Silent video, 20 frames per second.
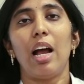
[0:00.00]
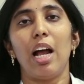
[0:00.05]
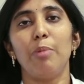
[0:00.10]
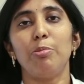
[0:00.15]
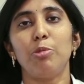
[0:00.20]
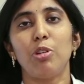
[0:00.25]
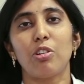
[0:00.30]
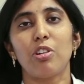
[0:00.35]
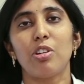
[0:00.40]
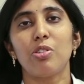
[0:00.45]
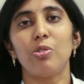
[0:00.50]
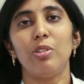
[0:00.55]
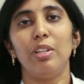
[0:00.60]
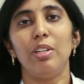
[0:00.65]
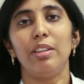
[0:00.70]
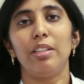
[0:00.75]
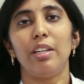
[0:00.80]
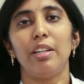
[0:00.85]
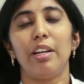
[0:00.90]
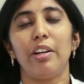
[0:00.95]
I am Doctor
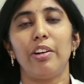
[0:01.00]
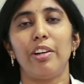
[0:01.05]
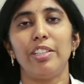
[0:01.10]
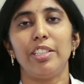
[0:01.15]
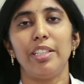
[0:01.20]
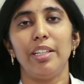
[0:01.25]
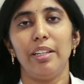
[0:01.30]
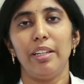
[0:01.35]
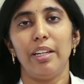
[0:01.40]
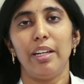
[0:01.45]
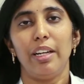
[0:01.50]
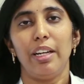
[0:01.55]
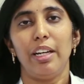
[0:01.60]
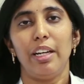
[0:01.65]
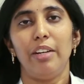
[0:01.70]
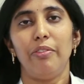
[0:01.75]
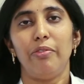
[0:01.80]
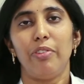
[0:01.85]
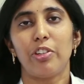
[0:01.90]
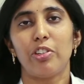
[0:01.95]
Suneetha Narreddy,
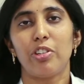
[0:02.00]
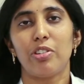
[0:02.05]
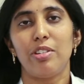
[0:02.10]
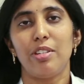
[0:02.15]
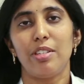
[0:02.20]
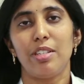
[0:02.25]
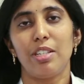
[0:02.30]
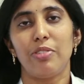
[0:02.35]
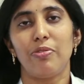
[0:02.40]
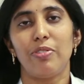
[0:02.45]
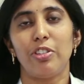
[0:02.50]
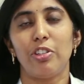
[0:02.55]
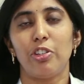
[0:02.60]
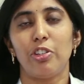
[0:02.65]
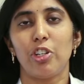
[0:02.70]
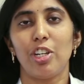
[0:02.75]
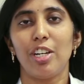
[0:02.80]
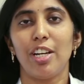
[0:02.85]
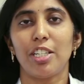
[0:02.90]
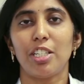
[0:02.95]
infectious disease
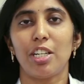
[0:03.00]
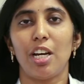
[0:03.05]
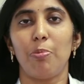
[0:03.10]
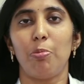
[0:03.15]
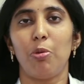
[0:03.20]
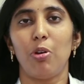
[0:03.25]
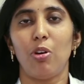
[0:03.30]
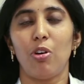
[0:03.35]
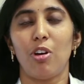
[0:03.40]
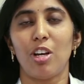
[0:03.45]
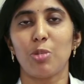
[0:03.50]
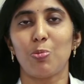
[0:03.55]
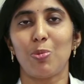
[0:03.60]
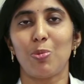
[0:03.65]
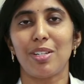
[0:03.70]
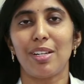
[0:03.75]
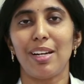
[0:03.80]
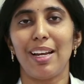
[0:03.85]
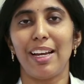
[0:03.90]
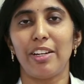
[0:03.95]
physician at Apollo
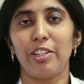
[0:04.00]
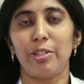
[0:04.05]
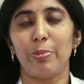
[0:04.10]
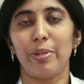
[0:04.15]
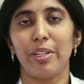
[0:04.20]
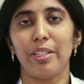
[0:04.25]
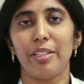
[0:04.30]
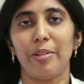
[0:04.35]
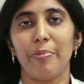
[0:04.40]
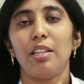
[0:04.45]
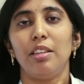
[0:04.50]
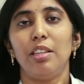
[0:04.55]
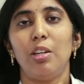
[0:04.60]
Hospital, Hyderabad.